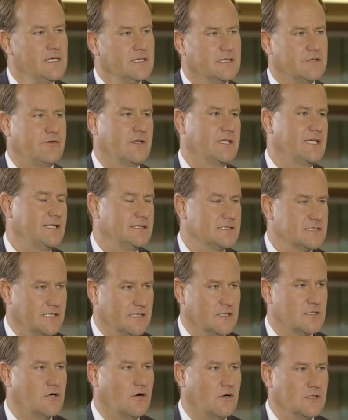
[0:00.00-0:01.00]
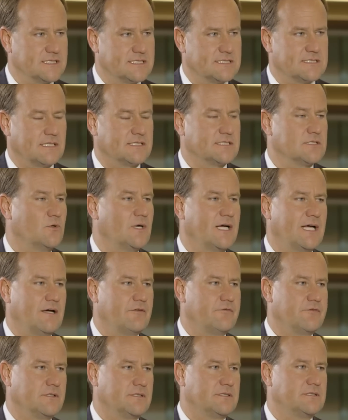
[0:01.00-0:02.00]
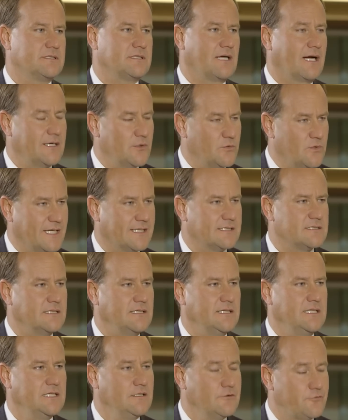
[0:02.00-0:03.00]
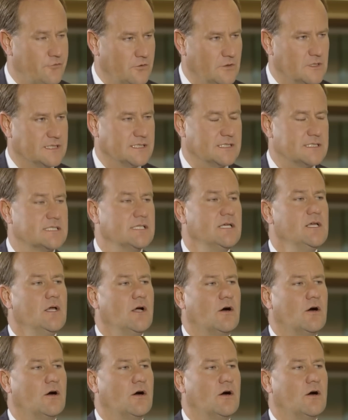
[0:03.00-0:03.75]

the financing costs and so have a direct influence